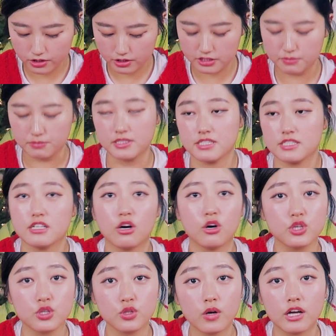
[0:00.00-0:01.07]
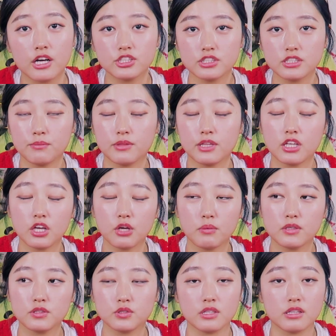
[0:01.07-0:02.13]
Christmas? Oh, you know, actually, I'm thinking
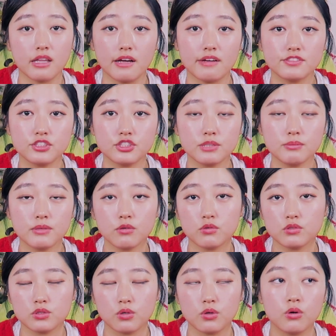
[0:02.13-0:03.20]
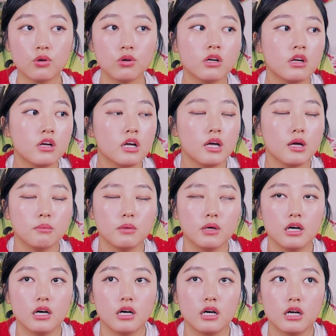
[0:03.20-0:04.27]
about doing live streaming with Tong.
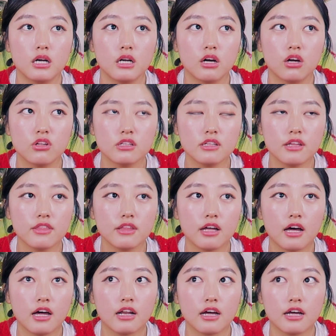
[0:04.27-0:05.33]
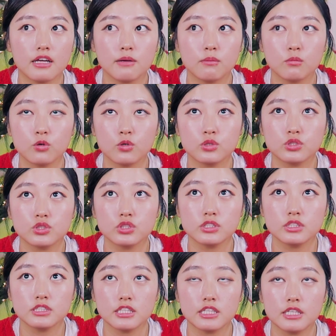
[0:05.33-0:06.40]
But other than that, I am going to
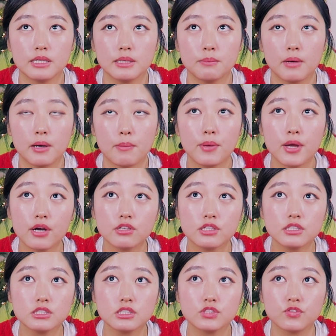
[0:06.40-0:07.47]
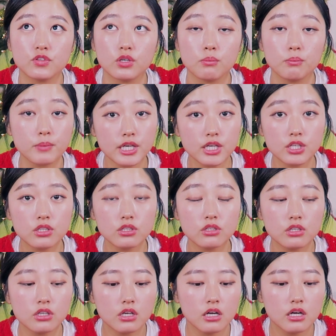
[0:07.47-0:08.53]
see my parents for a meal